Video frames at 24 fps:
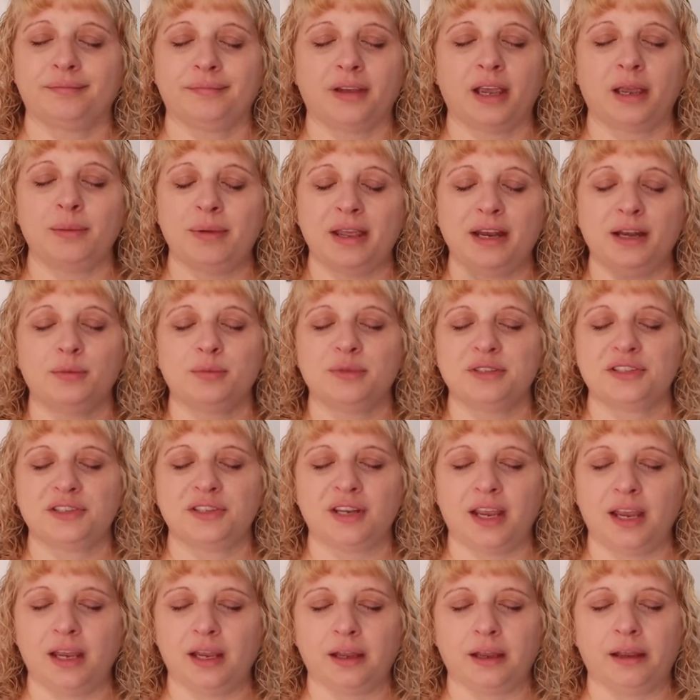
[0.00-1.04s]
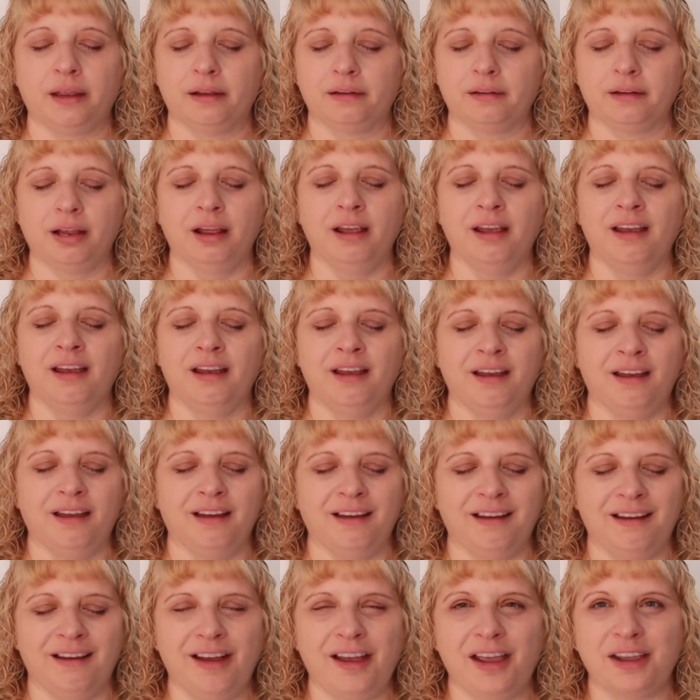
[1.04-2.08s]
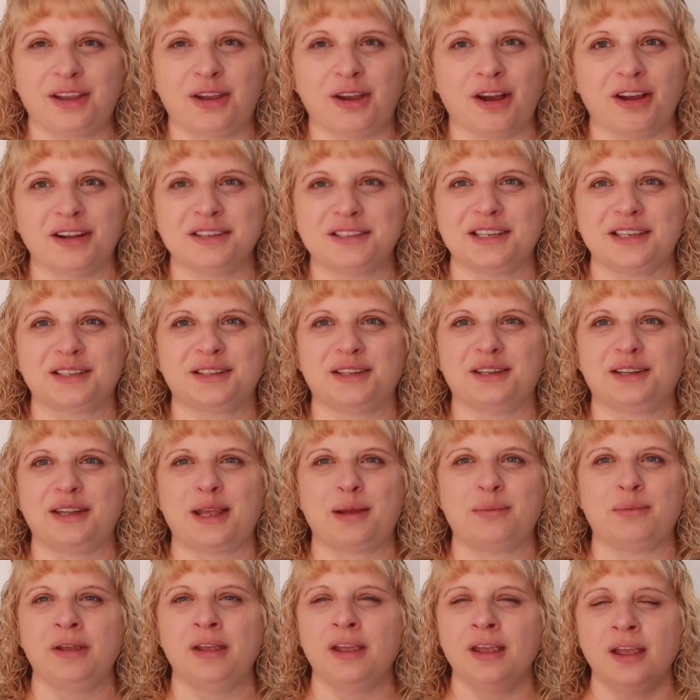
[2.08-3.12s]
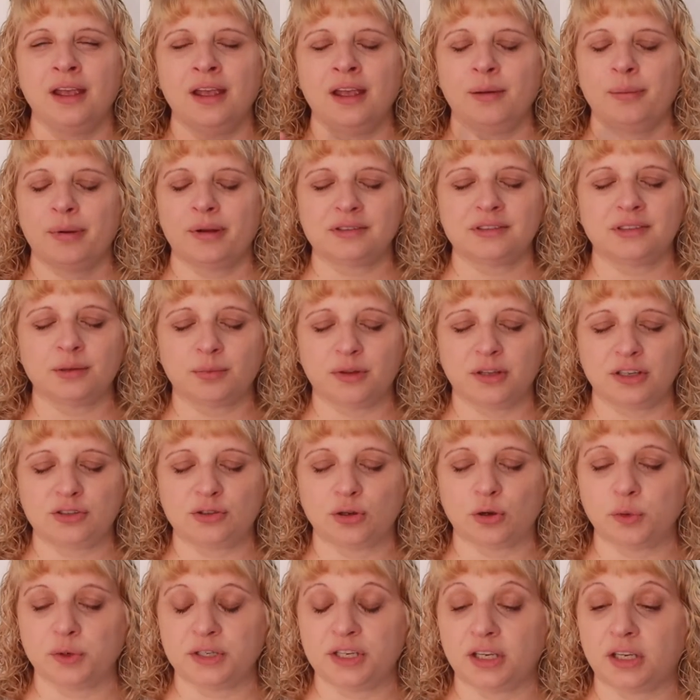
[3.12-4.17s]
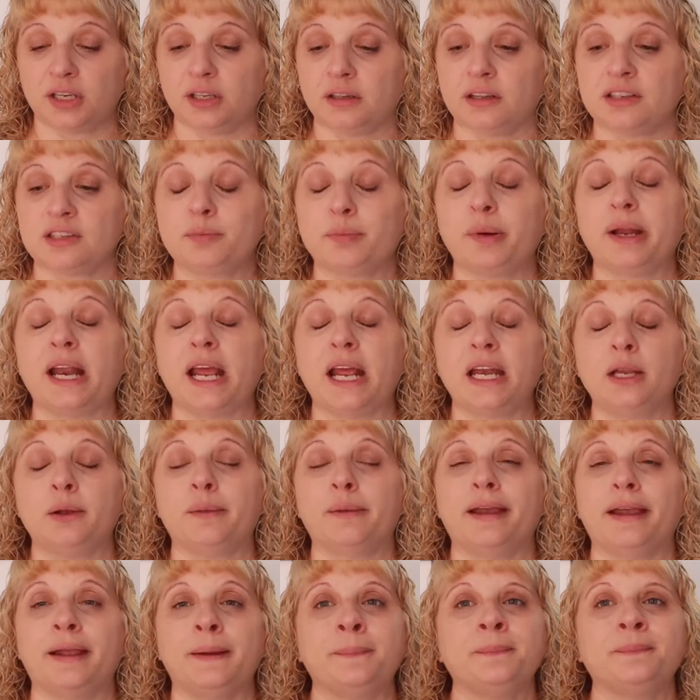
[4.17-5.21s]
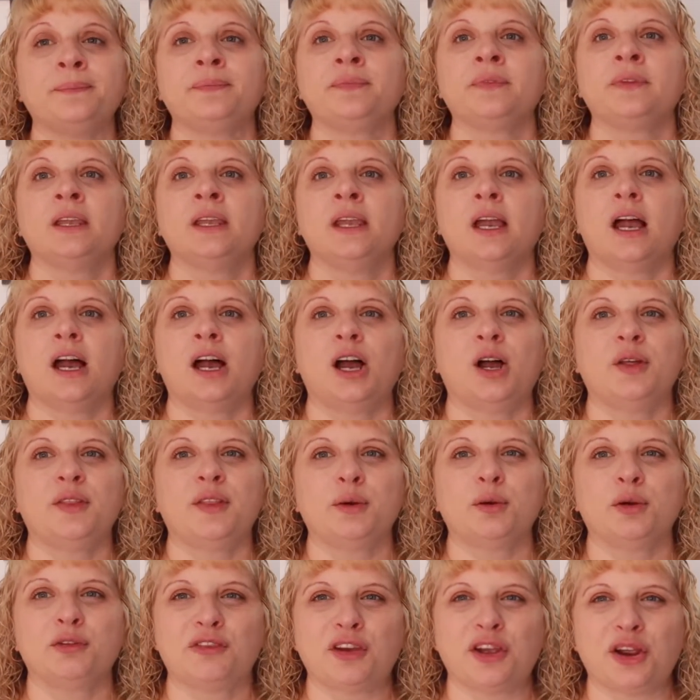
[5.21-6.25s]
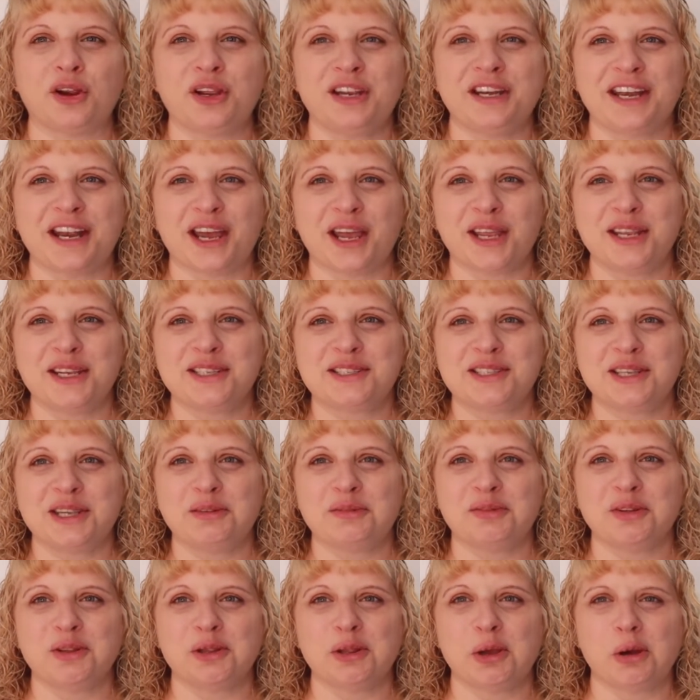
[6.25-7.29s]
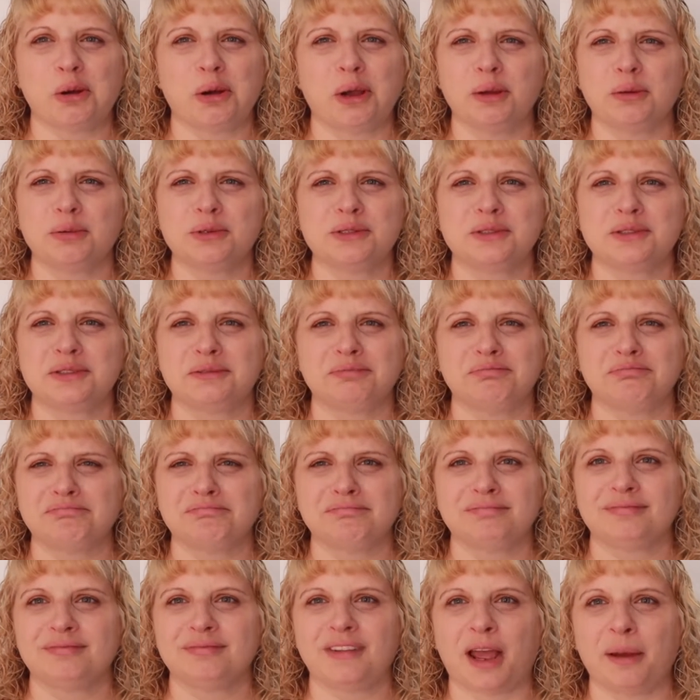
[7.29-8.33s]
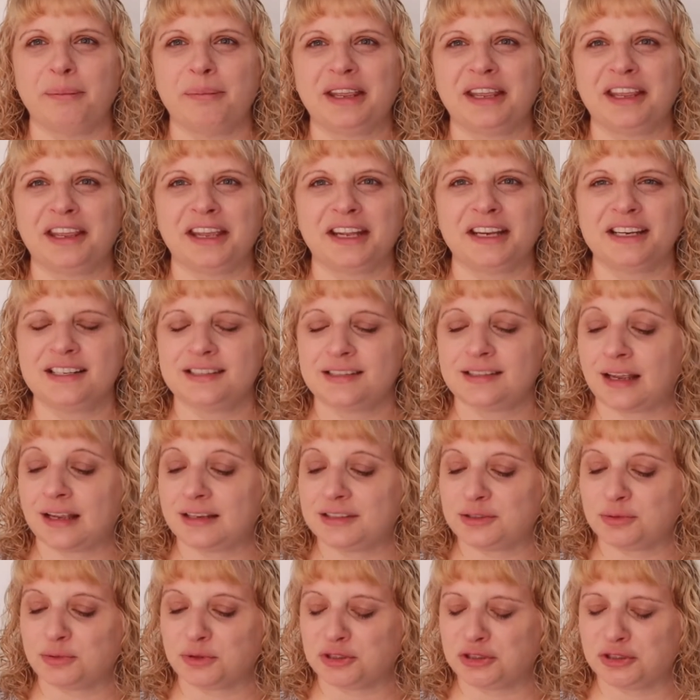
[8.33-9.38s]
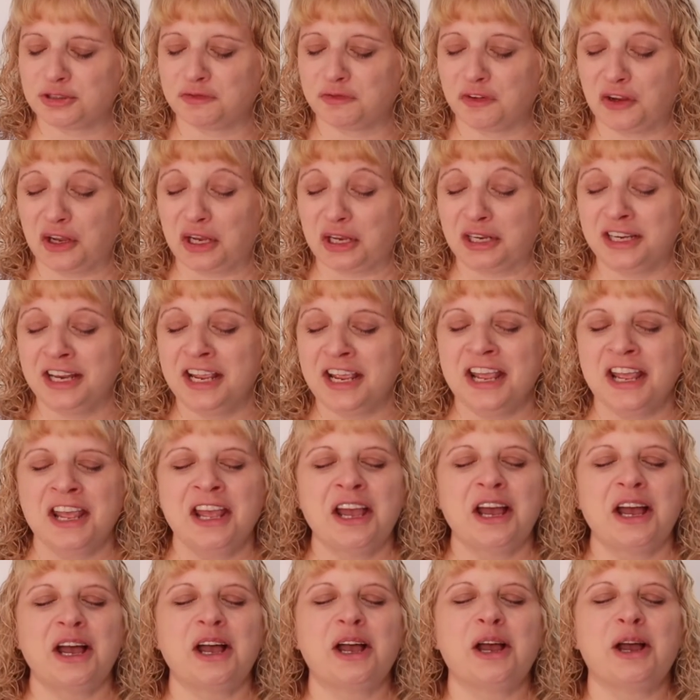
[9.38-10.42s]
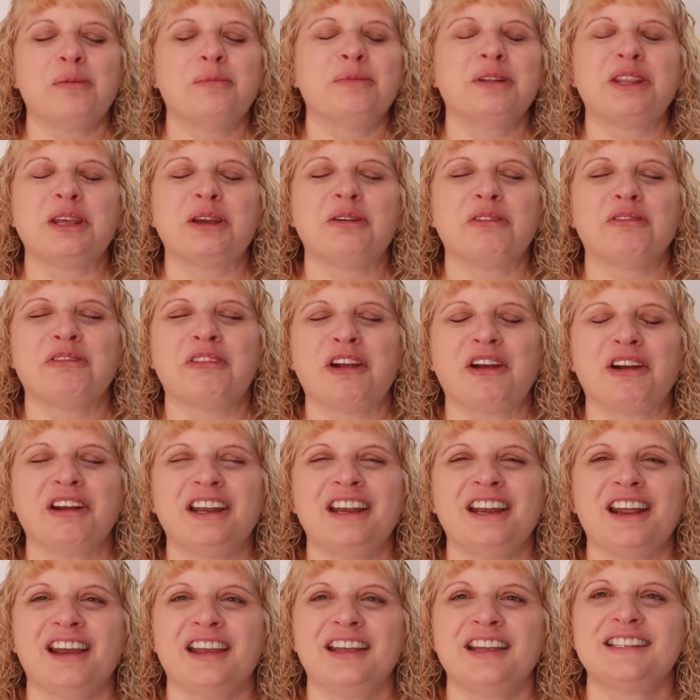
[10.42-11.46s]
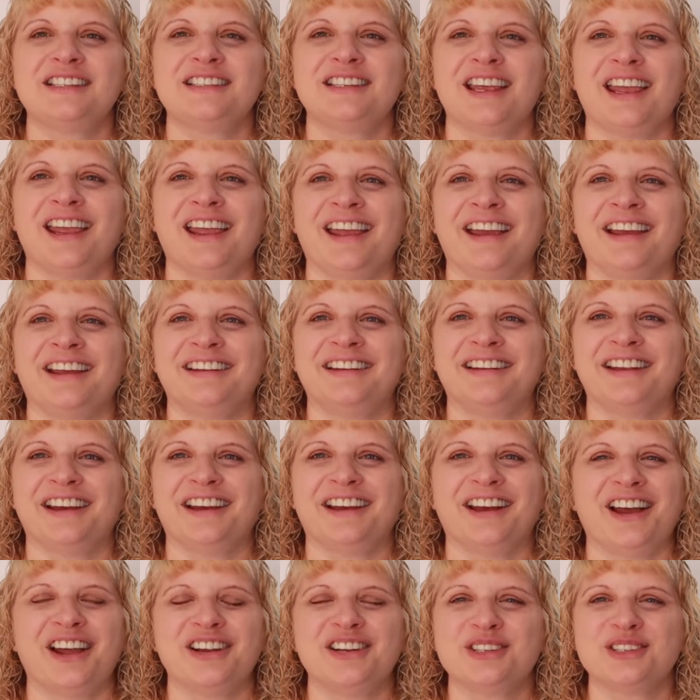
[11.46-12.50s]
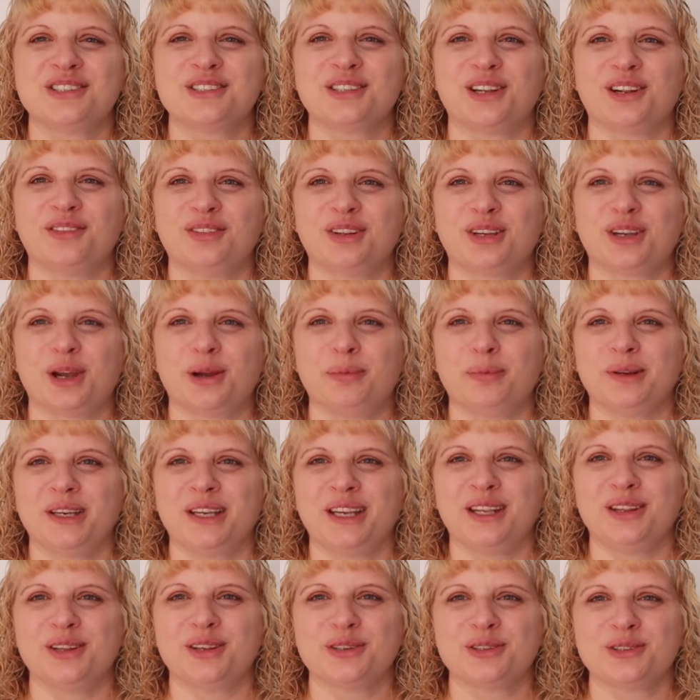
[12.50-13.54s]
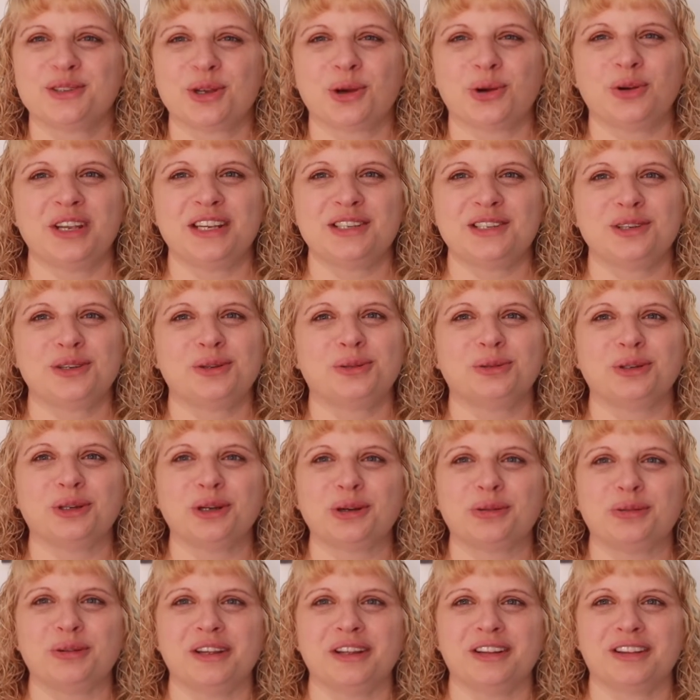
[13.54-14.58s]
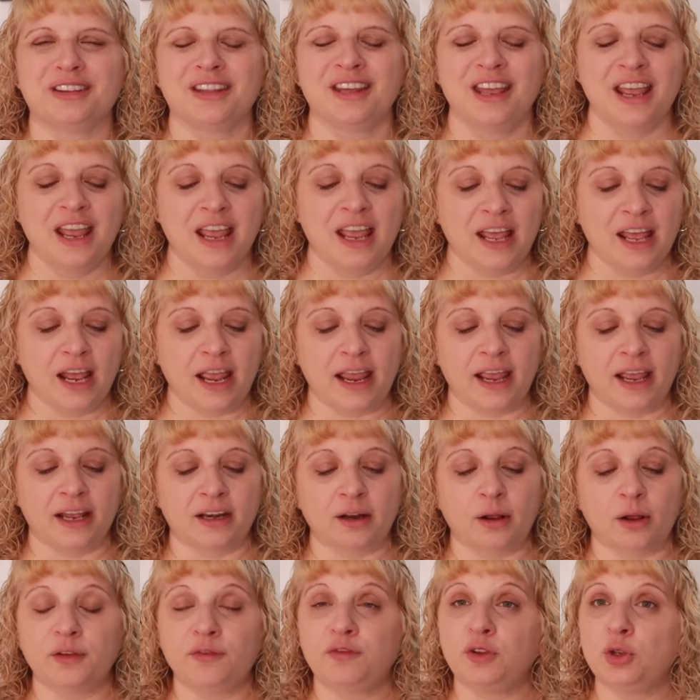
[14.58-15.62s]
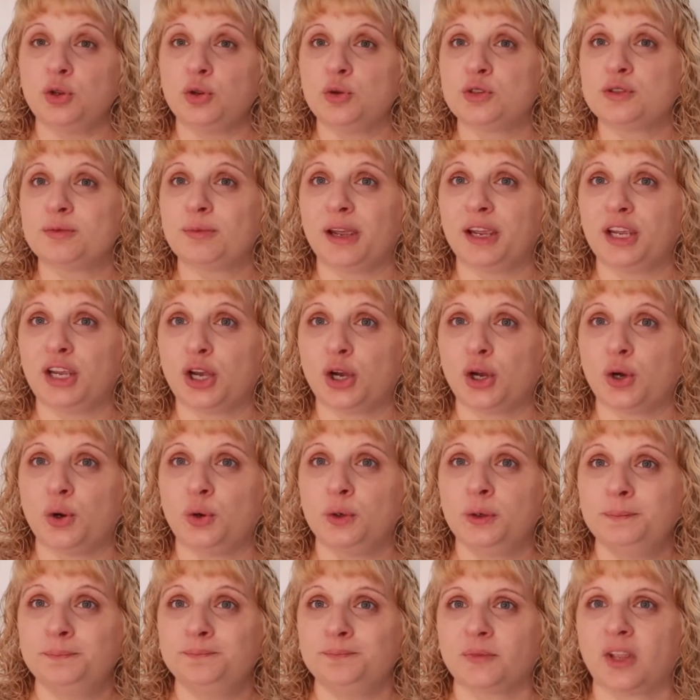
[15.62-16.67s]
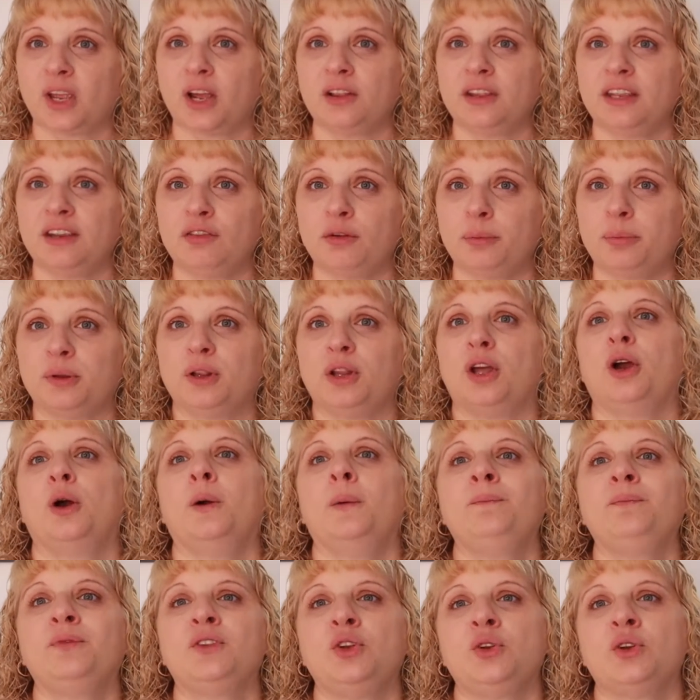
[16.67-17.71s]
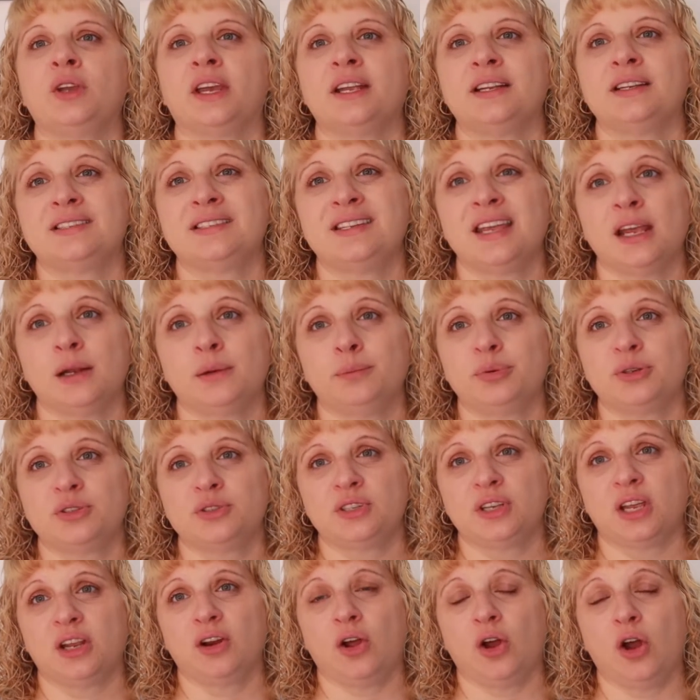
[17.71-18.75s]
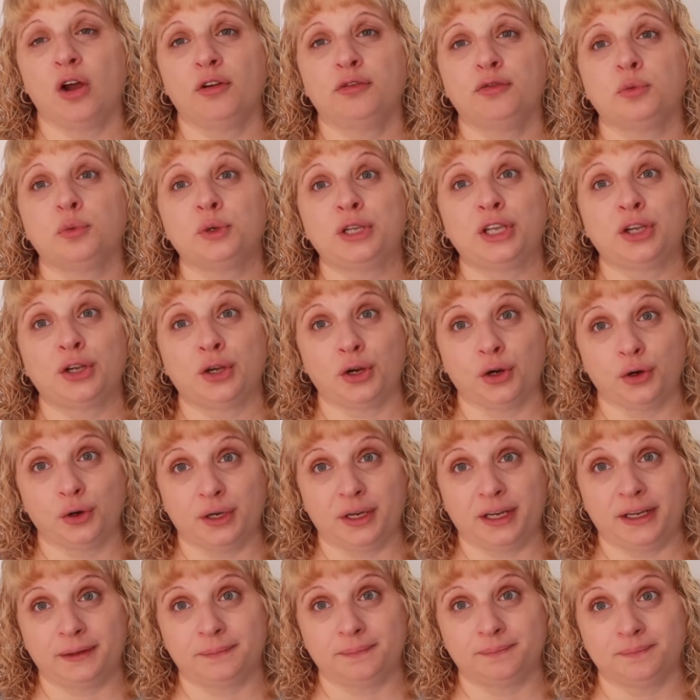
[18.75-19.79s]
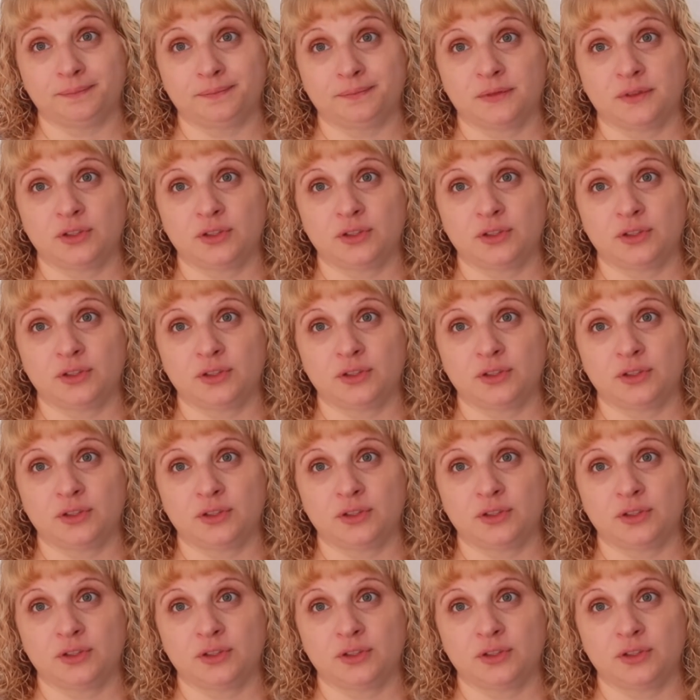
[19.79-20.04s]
I made a mistake and I contacted them about something so ridiculous. But anyway, they were very nice, even though I was not making any sense, which is fine, but they were very nice, and I just love the company. They're so easy to work with, and if you use my code, I'll leave it below, you get 10% off recurring.